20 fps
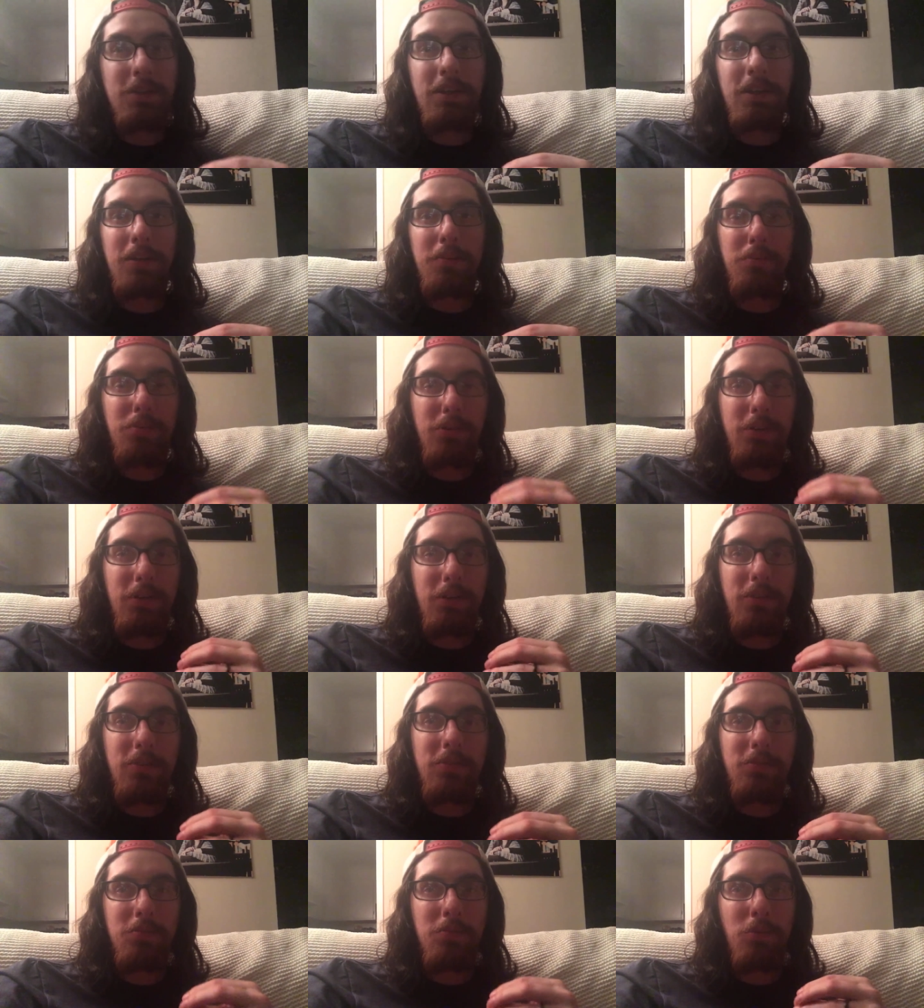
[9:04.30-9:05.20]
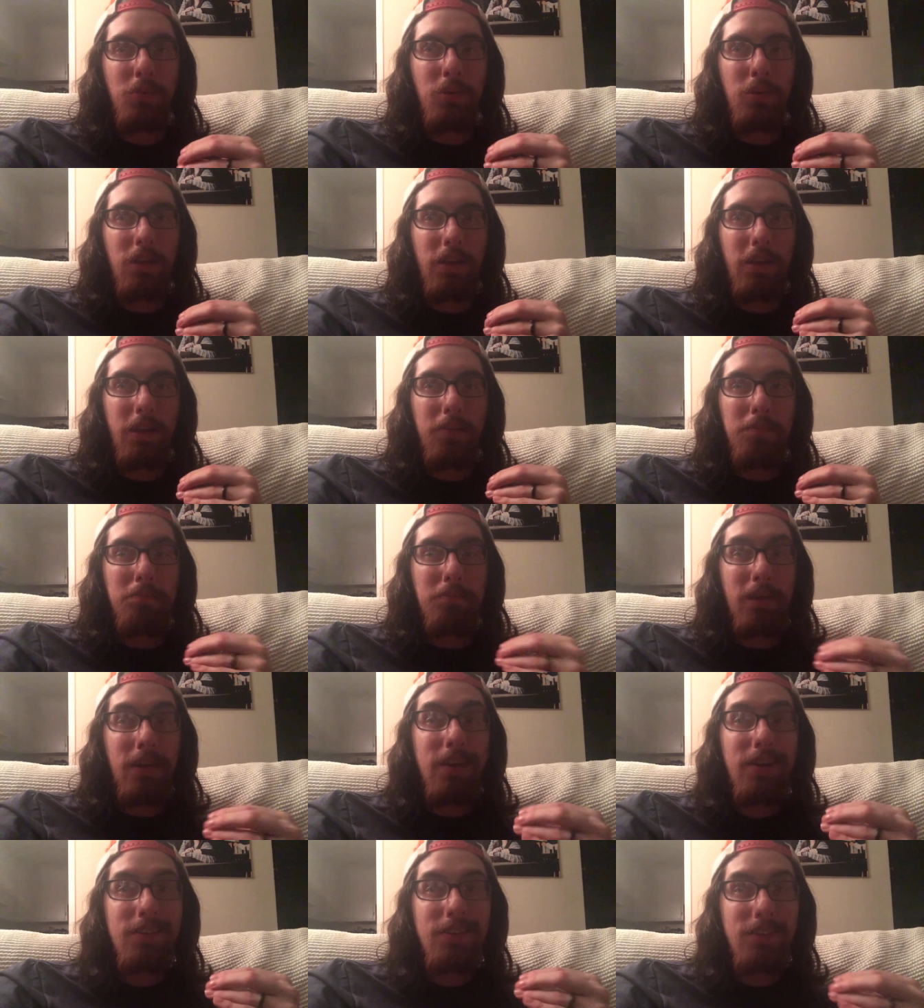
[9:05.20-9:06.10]
Like putting some more like
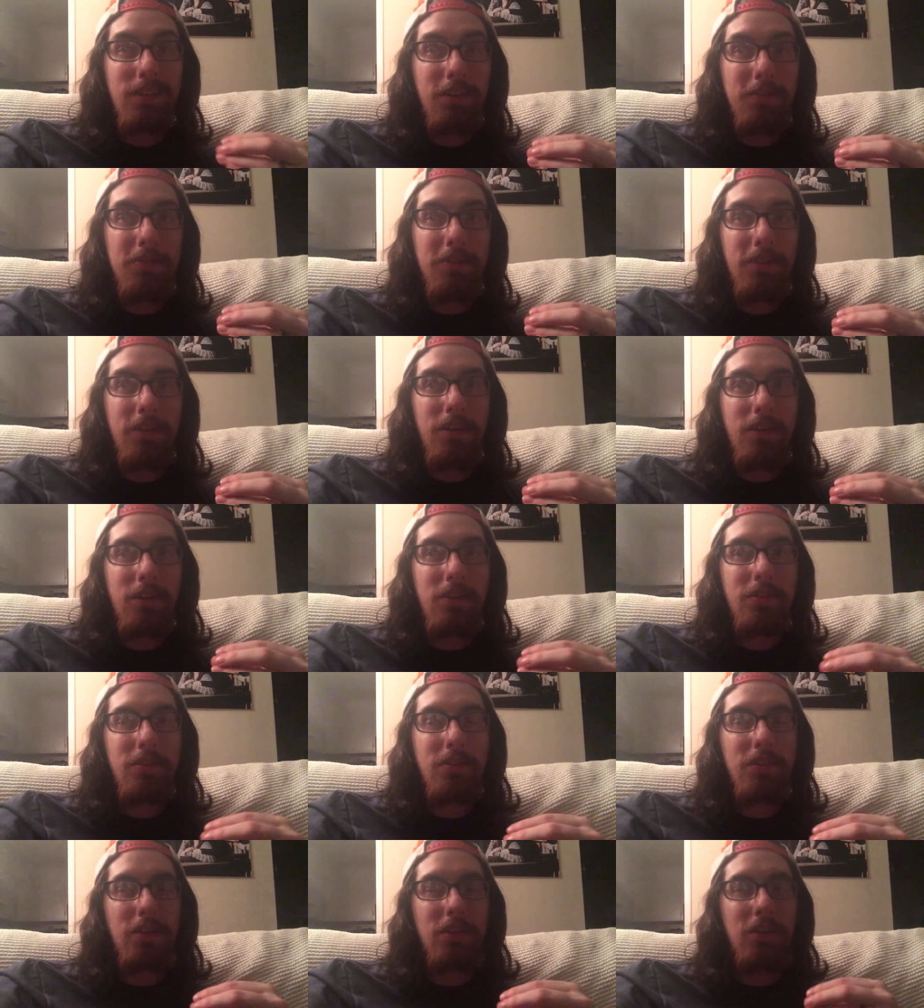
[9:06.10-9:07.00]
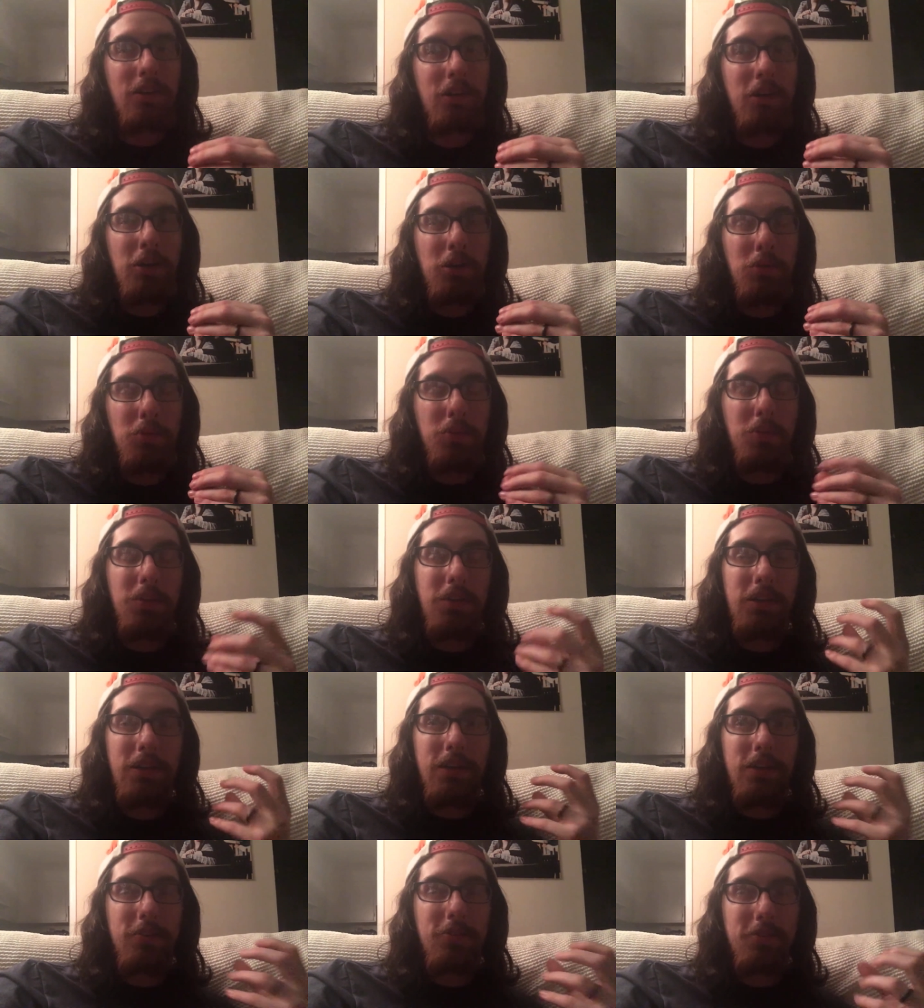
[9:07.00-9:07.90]
meta stuff in there is like
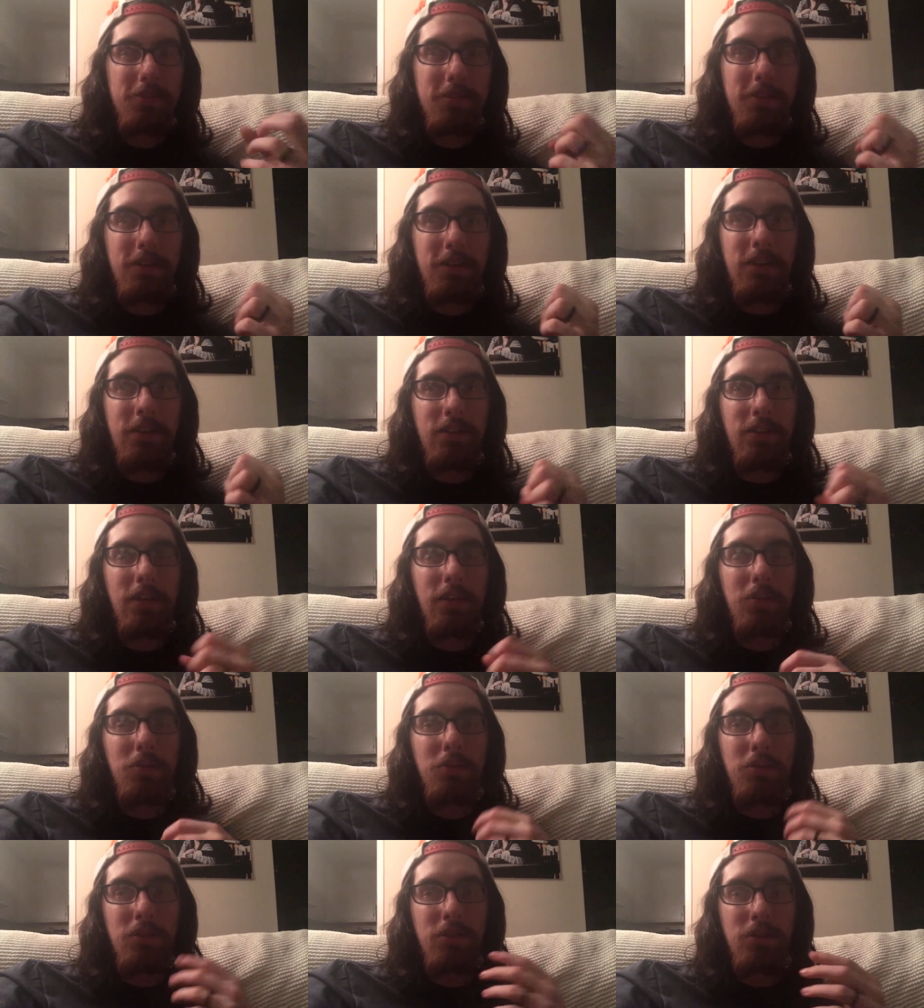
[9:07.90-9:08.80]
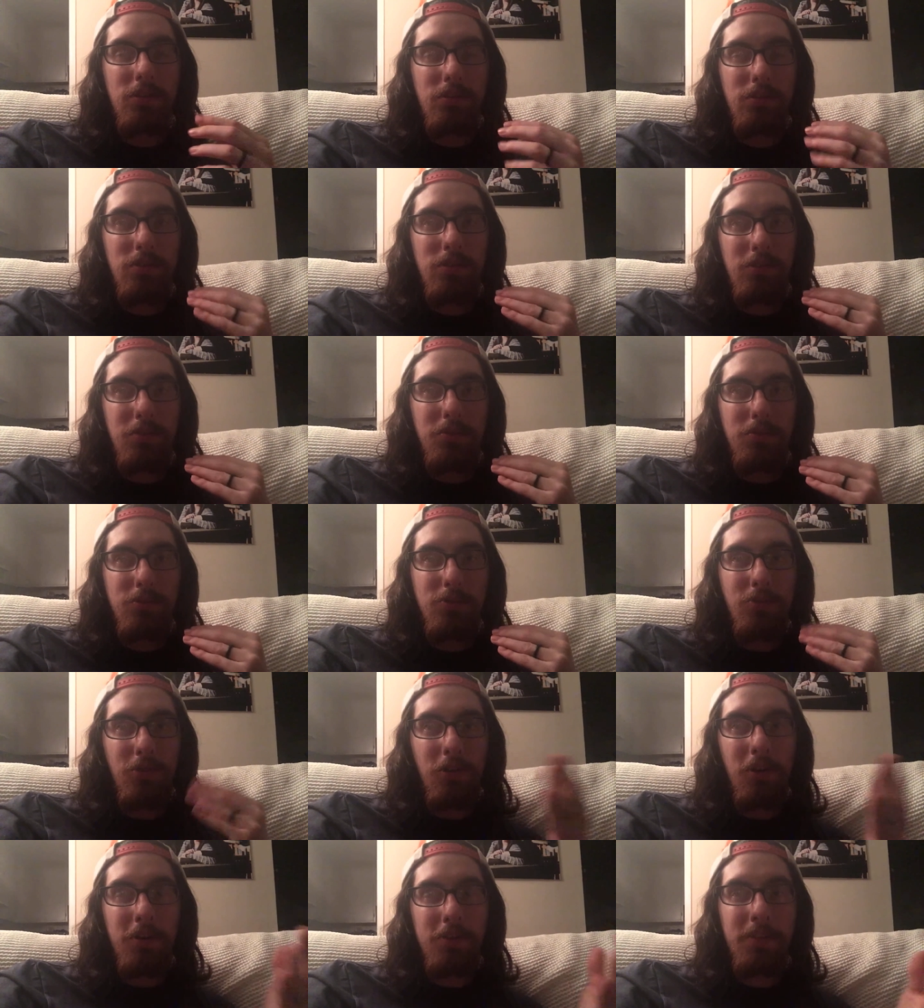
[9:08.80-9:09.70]
really interesting and like really
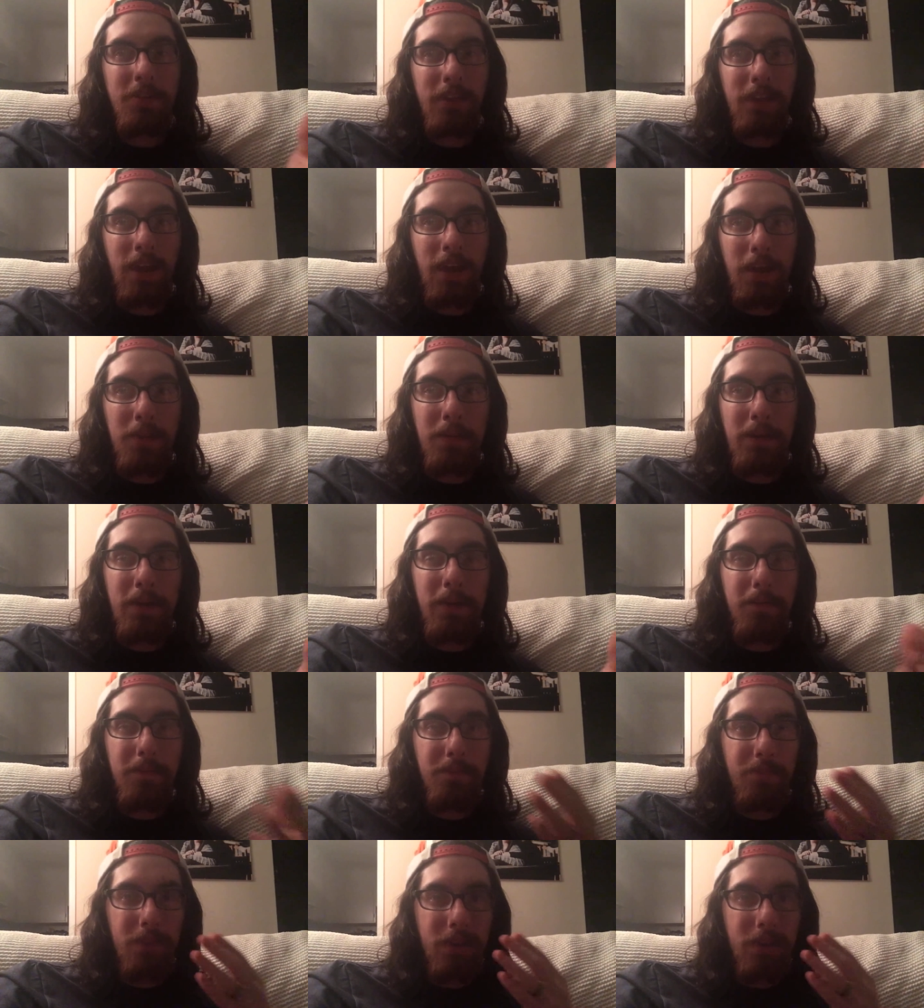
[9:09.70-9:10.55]
draws the game out.